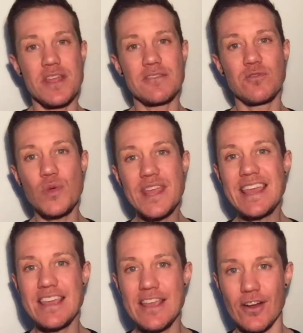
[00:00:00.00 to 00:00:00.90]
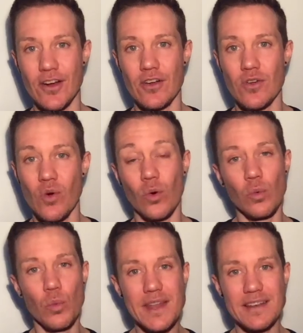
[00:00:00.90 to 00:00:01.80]
if we hear or
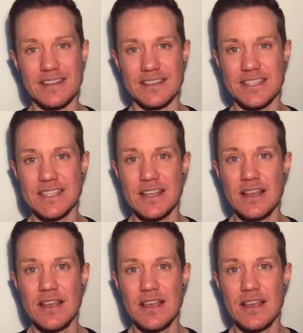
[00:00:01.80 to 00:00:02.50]
witness